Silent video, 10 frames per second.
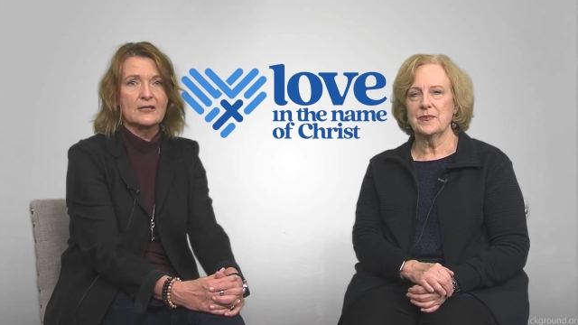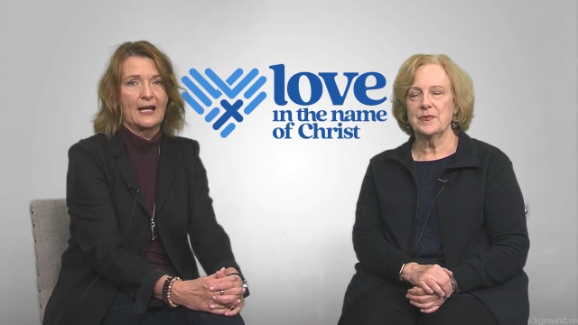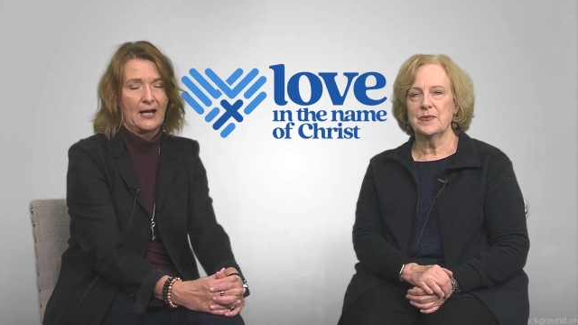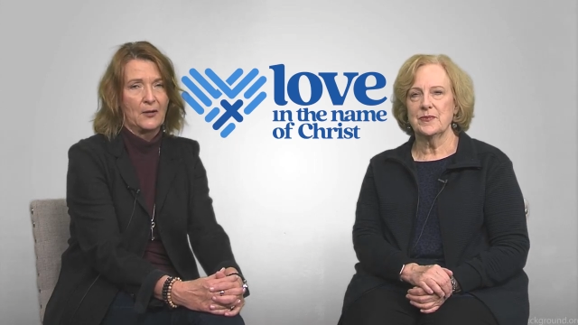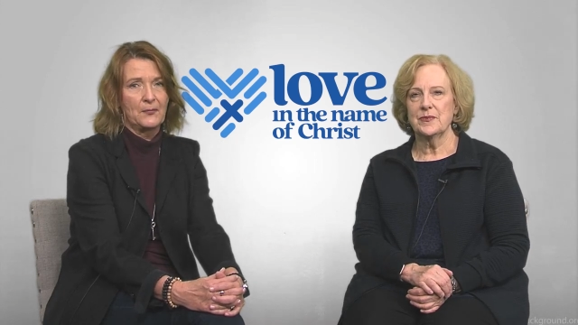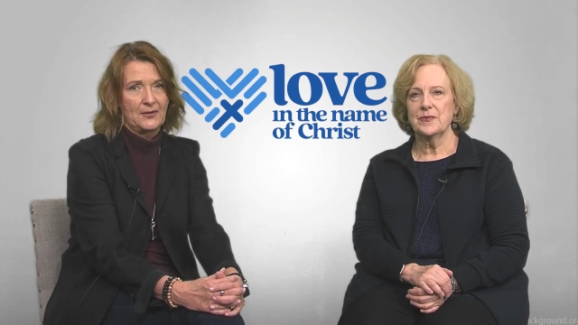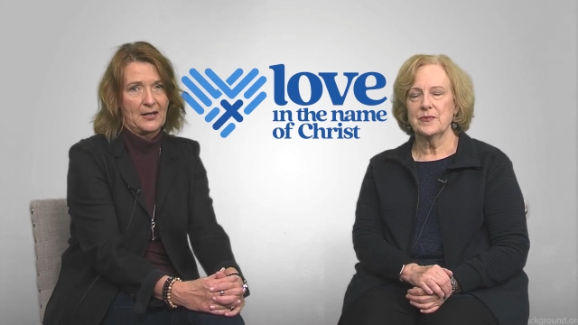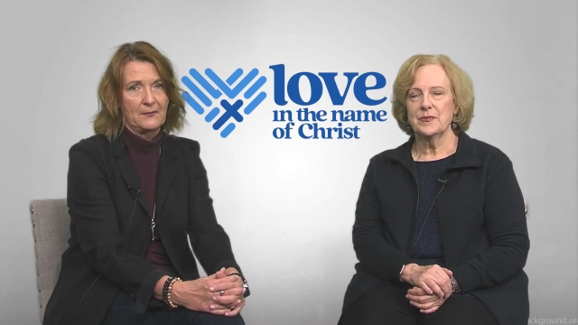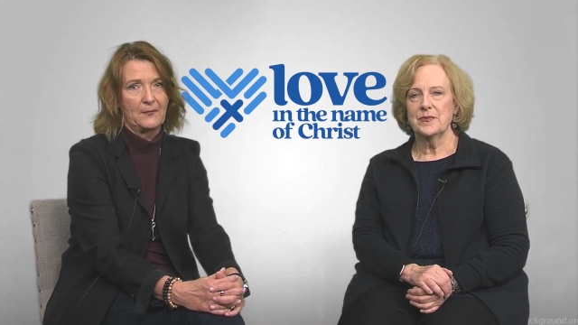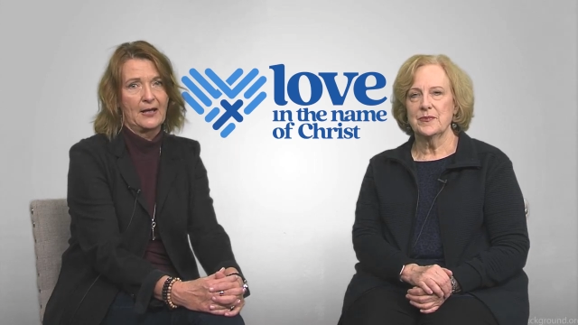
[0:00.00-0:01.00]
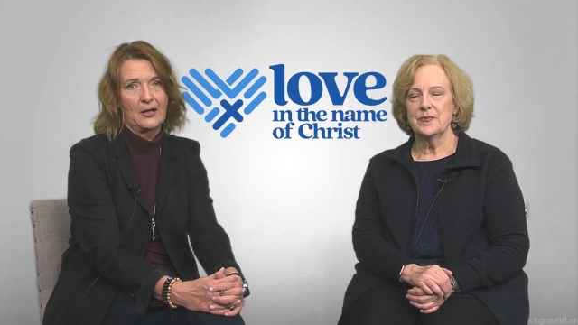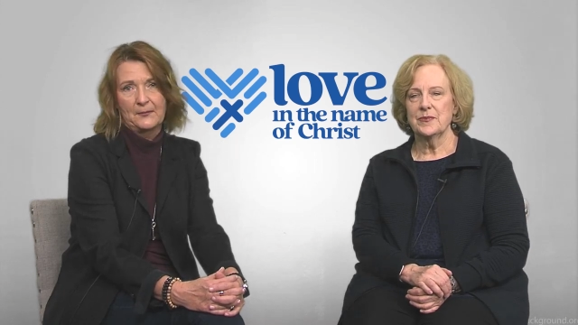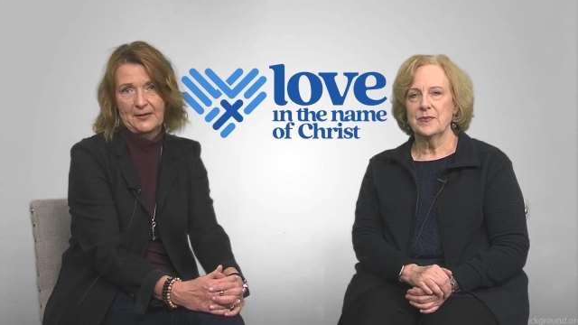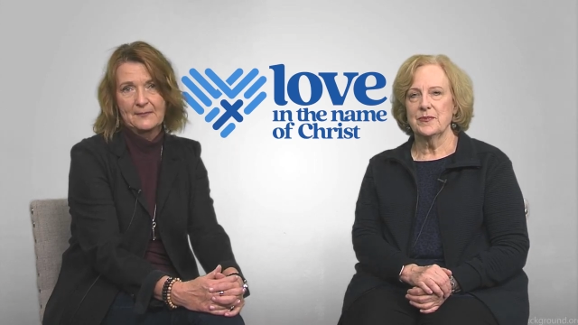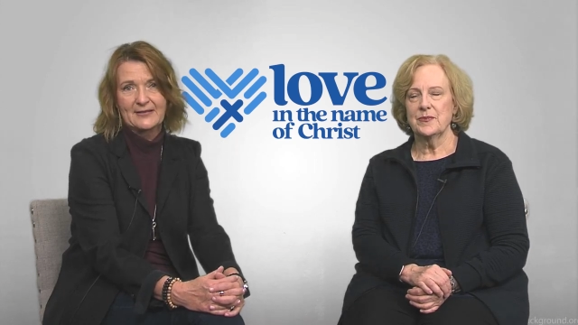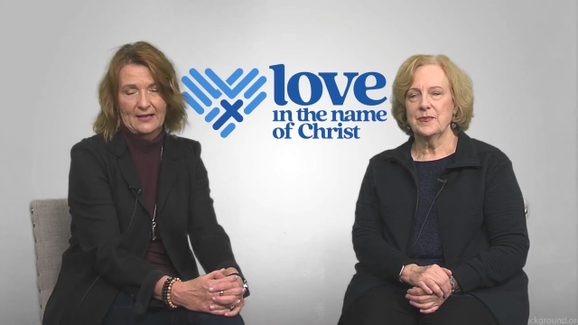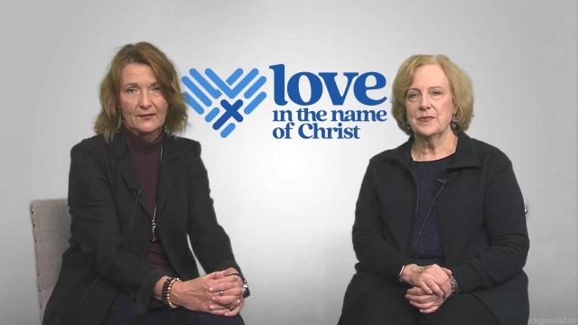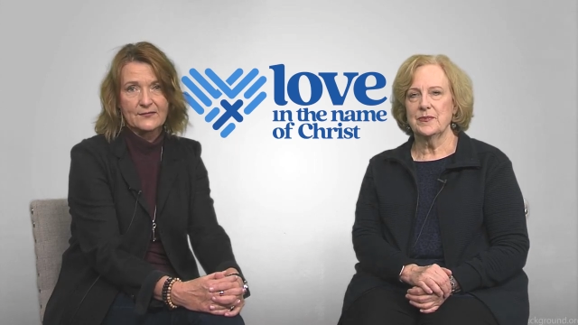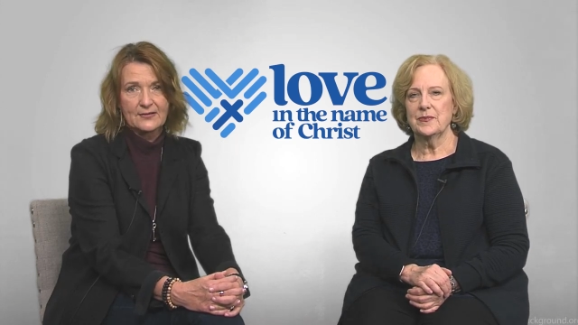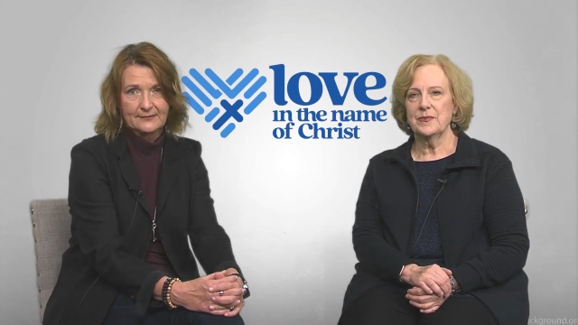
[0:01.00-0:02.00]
Speaker 1: to help them help themselves.